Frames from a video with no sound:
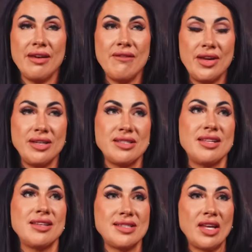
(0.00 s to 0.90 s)
It conveys
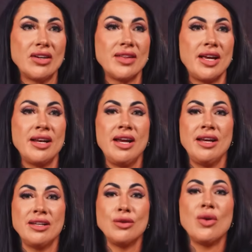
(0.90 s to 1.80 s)
to the seller that
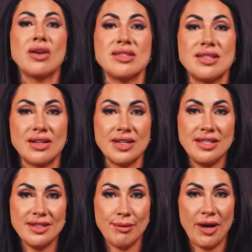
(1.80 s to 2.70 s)
you are
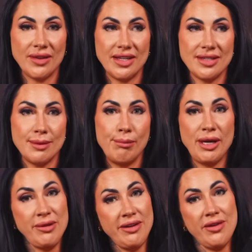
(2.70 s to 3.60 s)
serious about this.
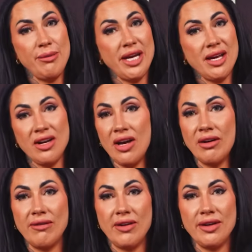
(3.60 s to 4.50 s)
Maybe even make it
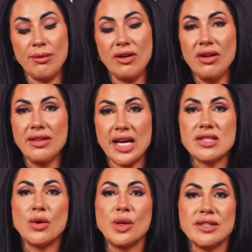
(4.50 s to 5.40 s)
non-refundable.
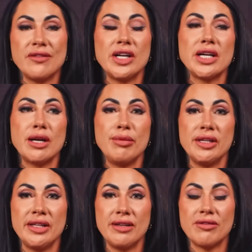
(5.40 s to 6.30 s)
That's always very
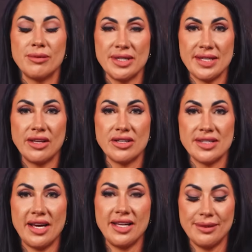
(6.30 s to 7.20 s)
appealing from the seller
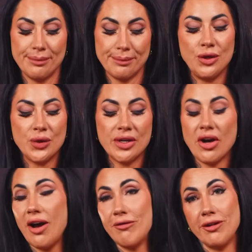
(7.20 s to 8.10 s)
side. You can
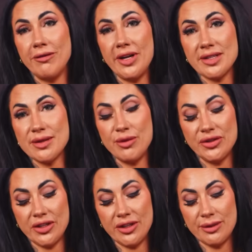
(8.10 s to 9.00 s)
offer
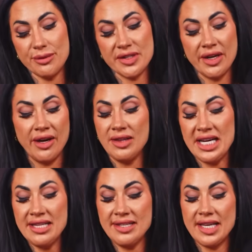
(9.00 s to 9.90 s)
flexible terms.
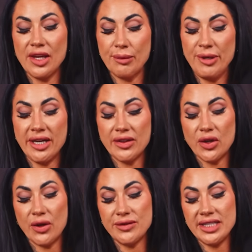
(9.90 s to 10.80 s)
Letting the seller pick the
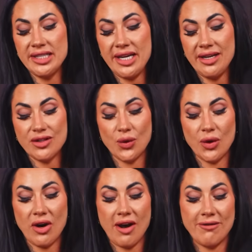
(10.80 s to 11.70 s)
closing date
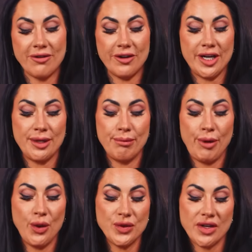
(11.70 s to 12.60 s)
or offering
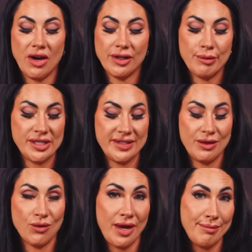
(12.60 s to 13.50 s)

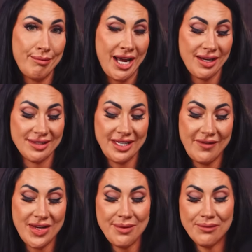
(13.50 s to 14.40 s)
post-occupancy rent backs
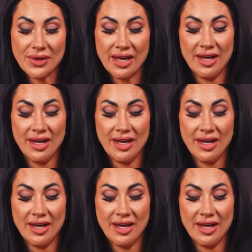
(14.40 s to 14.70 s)
even